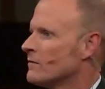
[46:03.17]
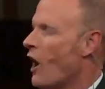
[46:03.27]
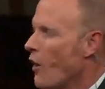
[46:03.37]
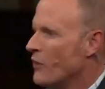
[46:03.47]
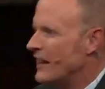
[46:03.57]

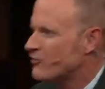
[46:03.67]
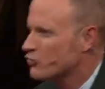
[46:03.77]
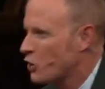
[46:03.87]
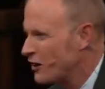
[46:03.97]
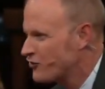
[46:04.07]
on these
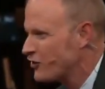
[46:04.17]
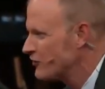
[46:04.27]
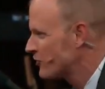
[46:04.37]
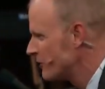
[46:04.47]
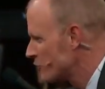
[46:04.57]

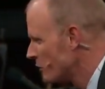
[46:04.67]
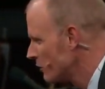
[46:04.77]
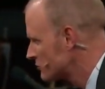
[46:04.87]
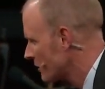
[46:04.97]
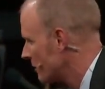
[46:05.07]
Christians in
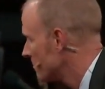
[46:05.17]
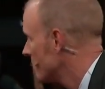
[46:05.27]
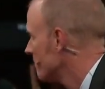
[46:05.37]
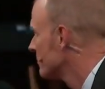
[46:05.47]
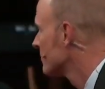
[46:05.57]
Jerusalem.
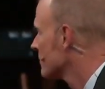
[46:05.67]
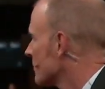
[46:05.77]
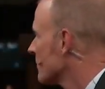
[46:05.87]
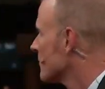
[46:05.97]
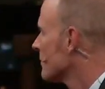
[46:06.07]

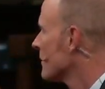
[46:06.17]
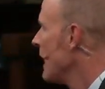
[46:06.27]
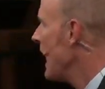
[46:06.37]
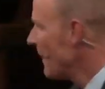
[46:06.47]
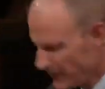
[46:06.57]
And